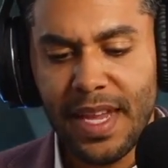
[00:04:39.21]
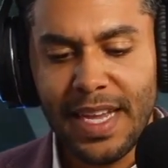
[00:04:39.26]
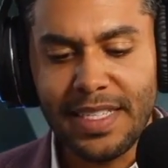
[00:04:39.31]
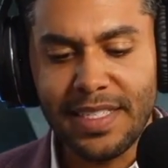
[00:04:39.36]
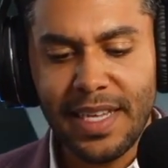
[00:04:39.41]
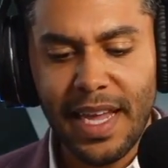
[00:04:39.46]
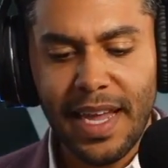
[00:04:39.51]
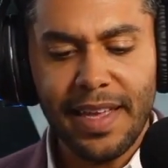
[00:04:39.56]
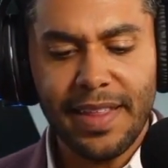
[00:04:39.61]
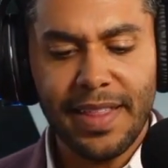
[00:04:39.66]

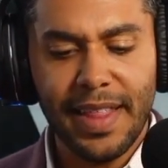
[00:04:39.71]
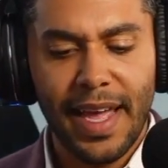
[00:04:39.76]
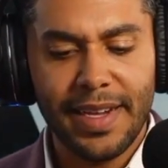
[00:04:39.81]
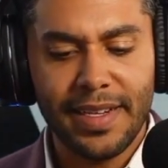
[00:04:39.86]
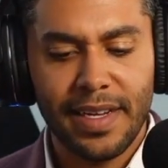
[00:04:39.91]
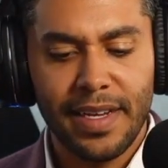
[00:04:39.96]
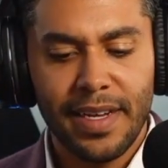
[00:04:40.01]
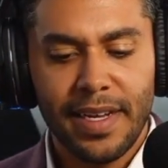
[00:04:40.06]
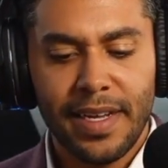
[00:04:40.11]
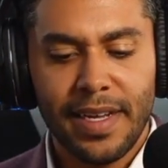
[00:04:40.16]
He's saying
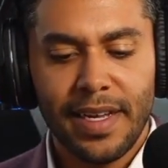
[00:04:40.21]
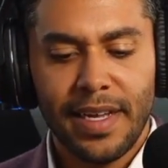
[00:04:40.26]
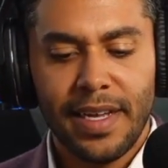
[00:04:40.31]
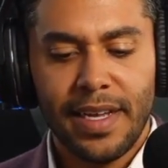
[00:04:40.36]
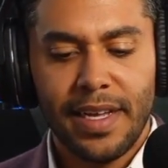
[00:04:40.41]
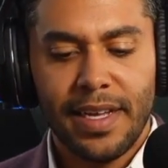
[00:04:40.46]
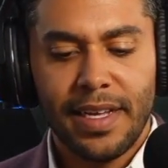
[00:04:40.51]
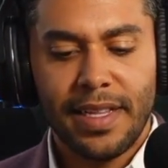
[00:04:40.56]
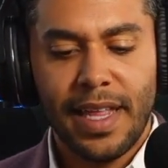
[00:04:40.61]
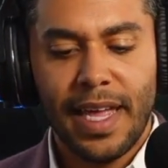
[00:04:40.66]
that,
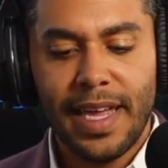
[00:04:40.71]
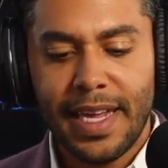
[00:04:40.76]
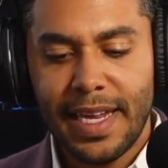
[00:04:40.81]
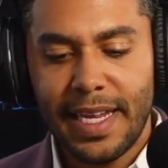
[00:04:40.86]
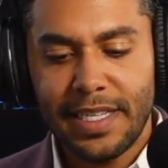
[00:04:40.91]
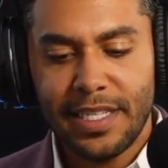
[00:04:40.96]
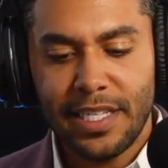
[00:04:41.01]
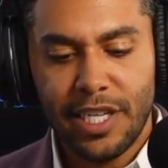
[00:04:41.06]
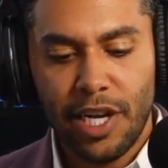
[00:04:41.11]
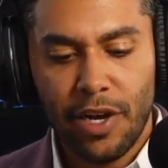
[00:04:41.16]
like an
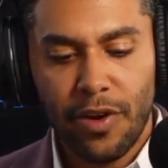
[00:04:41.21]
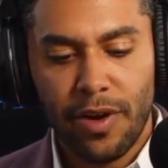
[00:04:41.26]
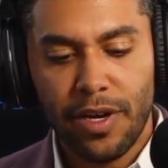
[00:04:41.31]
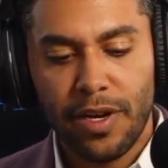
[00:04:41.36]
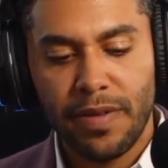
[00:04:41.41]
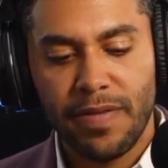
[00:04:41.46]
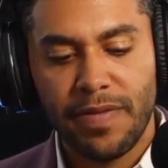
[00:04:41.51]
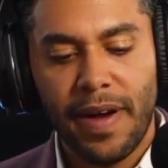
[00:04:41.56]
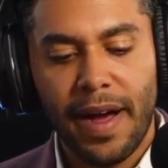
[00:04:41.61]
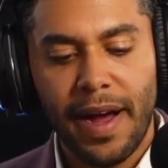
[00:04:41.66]
easy chair or a
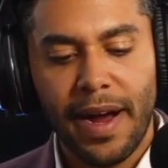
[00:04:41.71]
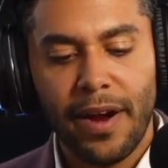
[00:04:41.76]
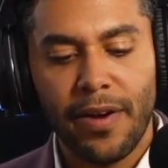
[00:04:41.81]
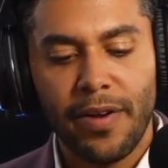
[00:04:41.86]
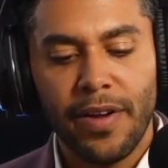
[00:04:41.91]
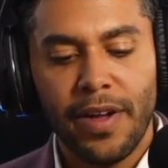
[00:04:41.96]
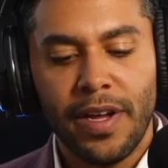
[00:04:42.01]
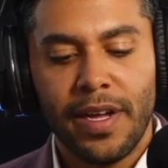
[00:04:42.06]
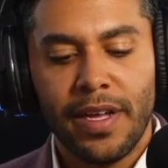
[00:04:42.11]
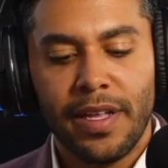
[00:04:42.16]
good
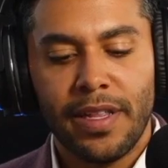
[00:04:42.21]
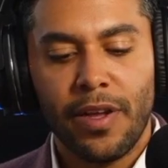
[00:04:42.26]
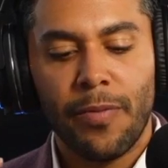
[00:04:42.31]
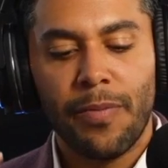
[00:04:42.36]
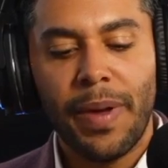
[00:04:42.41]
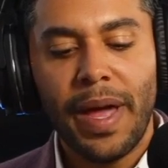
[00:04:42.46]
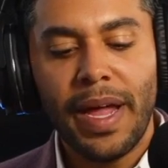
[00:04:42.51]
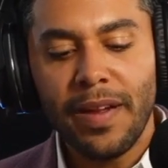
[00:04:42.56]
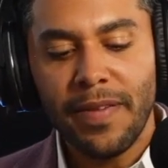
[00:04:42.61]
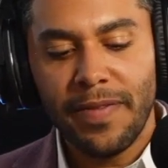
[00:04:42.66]
fire, their
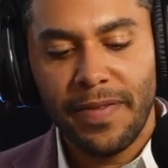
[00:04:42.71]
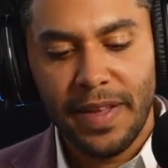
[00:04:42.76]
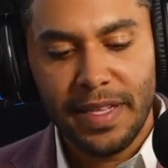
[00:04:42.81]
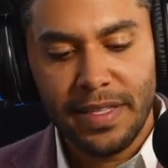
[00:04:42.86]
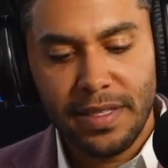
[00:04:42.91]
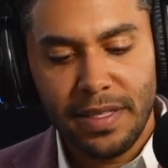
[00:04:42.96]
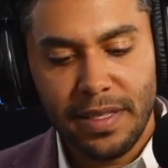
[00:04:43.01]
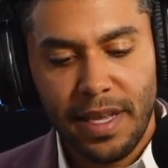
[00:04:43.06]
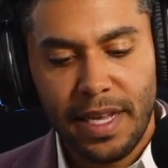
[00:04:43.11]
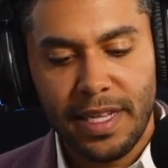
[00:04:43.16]

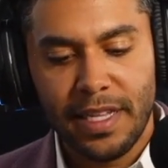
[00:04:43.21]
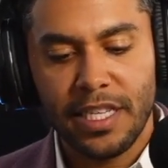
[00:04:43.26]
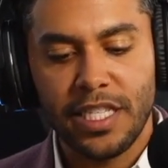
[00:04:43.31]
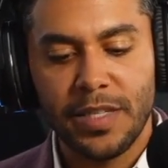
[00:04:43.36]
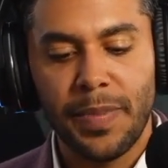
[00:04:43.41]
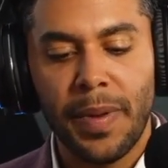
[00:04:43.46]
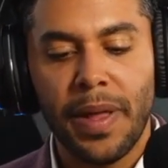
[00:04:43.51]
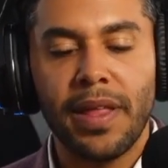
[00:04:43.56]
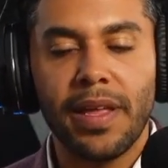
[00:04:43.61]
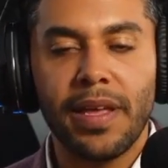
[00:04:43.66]
benefits, like
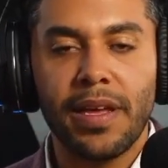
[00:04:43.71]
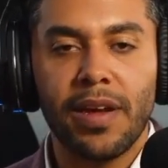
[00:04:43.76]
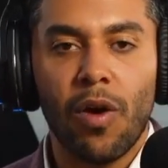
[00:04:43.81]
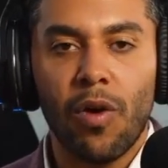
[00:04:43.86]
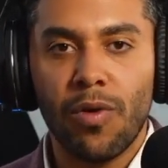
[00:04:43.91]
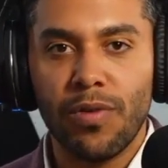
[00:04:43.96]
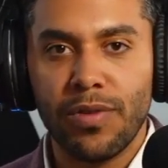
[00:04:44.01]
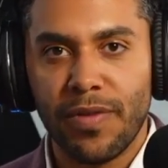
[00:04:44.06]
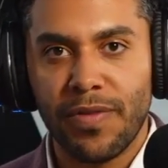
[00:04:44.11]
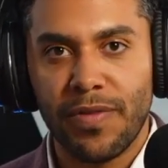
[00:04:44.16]
dispelling
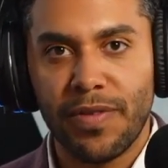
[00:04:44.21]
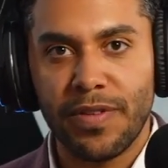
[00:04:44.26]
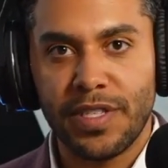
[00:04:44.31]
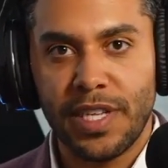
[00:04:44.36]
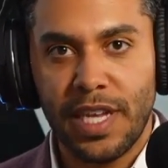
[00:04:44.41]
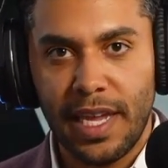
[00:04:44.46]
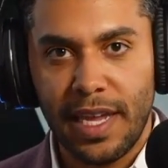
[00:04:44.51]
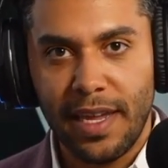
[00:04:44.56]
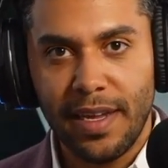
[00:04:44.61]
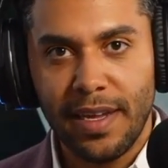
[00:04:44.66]
cold or
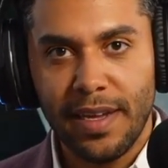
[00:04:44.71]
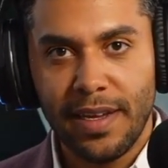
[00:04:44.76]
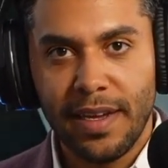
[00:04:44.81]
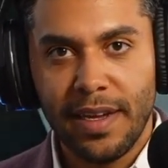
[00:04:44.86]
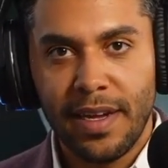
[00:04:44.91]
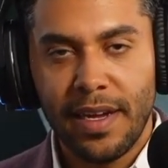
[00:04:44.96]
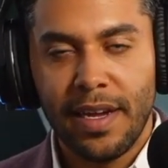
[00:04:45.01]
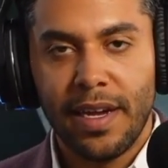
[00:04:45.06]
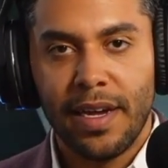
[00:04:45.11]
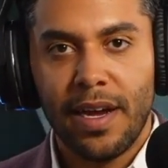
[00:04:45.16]
fatigue,
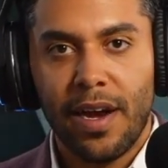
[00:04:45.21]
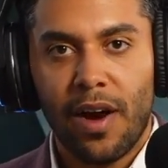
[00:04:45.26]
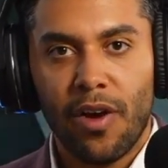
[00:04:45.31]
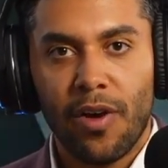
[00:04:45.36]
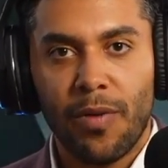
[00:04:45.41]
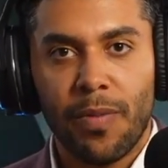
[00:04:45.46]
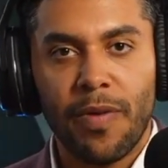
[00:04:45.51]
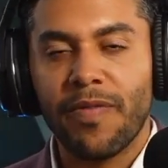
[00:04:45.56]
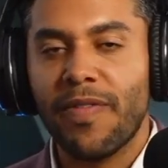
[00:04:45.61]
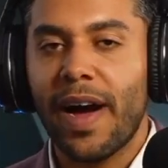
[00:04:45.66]

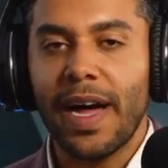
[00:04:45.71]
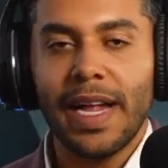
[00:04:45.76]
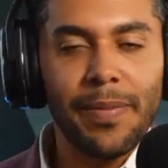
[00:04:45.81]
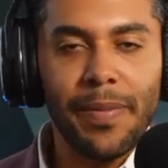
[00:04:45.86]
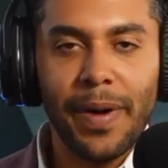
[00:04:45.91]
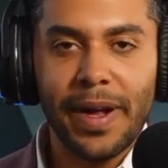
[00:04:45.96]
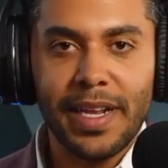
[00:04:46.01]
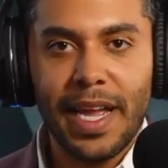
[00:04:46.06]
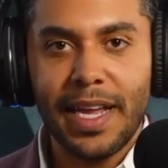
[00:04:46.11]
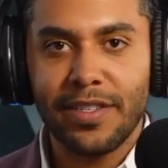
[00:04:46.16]
are
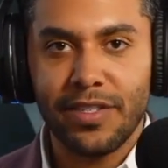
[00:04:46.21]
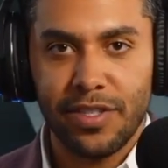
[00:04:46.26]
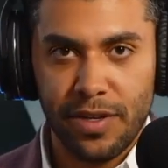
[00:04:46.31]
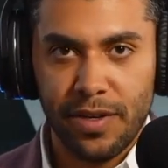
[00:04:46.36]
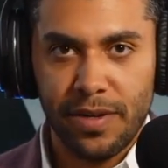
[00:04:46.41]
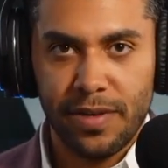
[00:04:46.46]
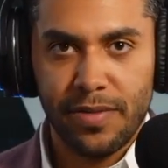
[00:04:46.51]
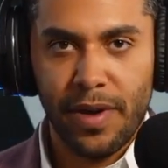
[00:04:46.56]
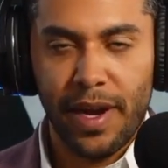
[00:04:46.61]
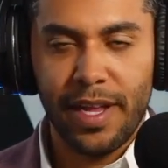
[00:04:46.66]
provided by
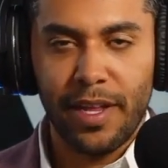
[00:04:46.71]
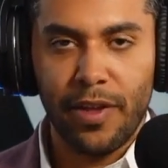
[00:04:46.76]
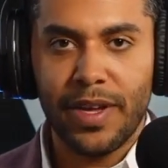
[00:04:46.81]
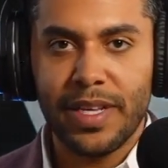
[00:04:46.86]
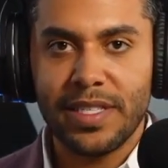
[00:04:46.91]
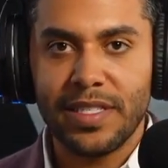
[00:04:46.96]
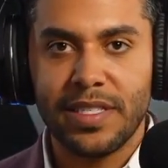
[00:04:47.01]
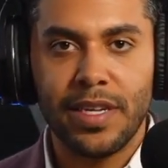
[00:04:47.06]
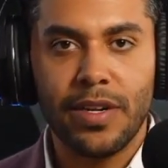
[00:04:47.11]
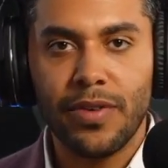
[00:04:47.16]
nature, right? You
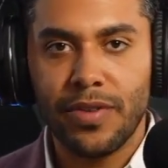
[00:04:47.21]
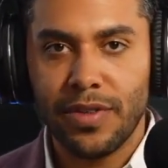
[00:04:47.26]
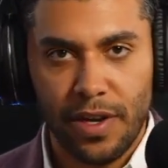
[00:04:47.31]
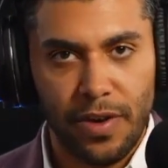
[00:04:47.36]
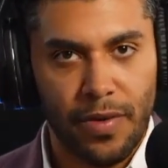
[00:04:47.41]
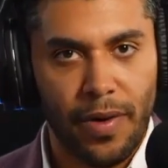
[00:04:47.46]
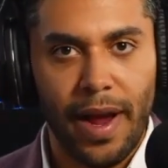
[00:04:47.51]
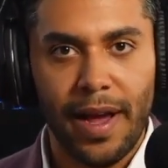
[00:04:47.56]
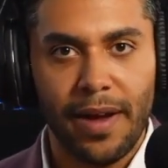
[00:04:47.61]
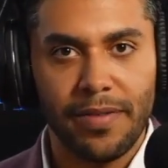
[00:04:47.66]
can sit on the
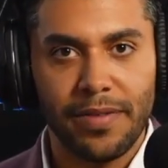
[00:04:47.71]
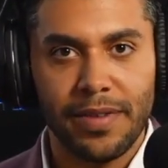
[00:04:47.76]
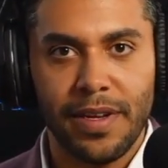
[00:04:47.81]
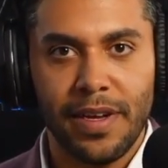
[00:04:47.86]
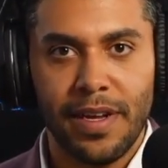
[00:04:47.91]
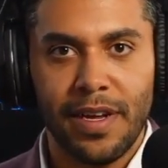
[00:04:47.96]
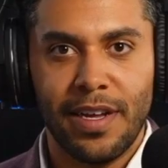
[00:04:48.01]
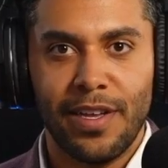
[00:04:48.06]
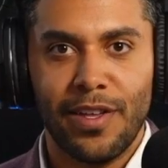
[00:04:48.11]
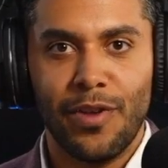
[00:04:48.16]
ground.
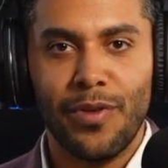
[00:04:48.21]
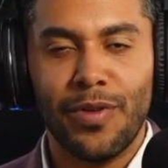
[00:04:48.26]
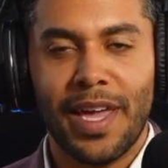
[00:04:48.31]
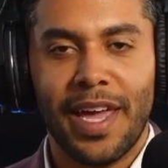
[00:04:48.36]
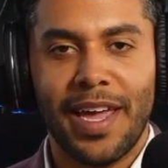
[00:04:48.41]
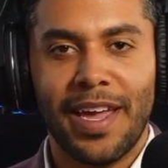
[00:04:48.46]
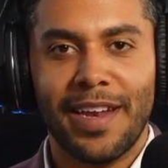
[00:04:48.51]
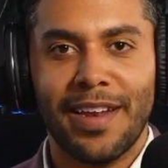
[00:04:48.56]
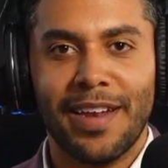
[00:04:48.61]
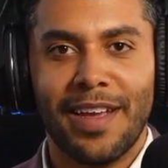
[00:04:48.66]
You
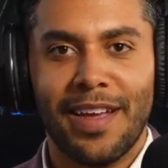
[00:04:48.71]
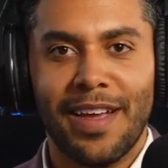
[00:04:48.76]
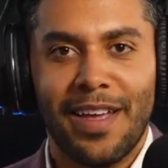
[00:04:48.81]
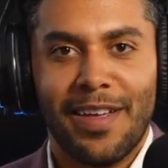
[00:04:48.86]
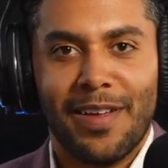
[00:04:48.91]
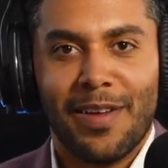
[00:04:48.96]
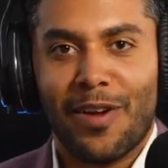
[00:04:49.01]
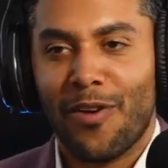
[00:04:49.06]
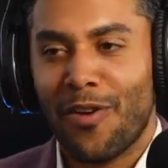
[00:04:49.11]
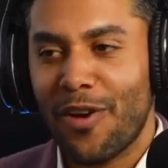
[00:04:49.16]
can
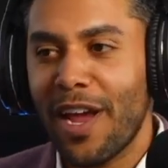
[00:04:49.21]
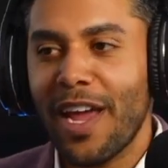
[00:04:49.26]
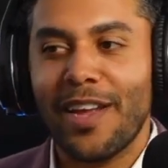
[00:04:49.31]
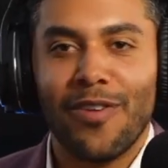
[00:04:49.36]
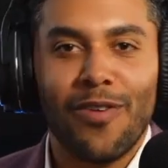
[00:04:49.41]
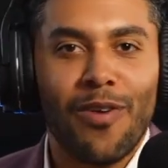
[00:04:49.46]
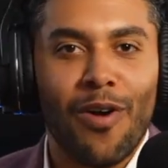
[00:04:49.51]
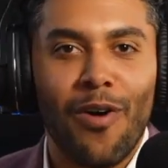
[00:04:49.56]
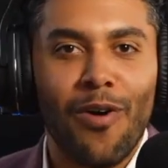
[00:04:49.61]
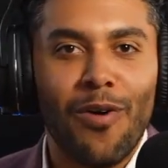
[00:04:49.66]

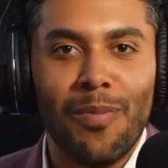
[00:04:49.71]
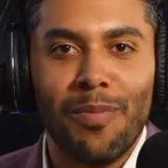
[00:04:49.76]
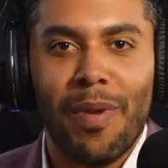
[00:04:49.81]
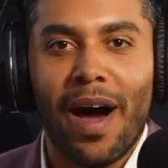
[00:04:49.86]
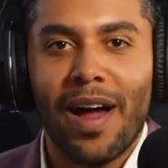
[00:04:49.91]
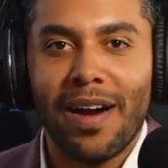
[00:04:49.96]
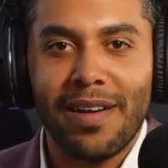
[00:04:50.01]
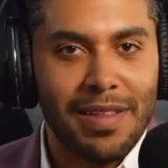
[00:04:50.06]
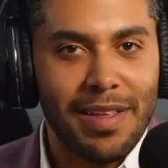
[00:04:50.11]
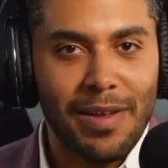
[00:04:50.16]
create your own
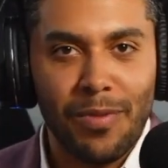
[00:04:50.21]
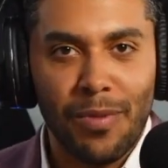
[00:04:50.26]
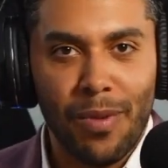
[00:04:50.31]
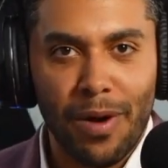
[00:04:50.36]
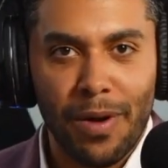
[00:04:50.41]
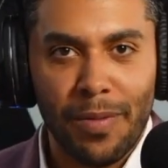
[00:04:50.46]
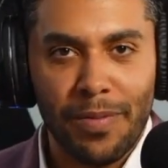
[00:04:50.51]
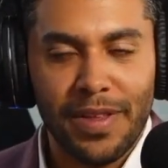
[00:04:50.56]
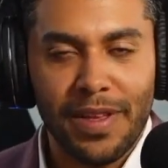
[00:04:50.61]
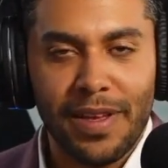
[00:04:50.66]
bodily
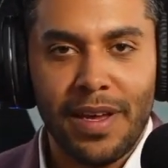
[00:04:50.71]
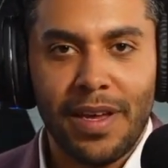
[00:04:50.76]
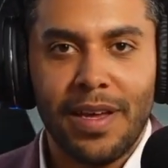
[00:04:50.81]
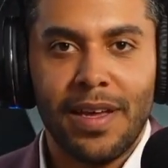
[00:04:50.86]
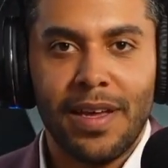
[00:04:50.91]
warmth.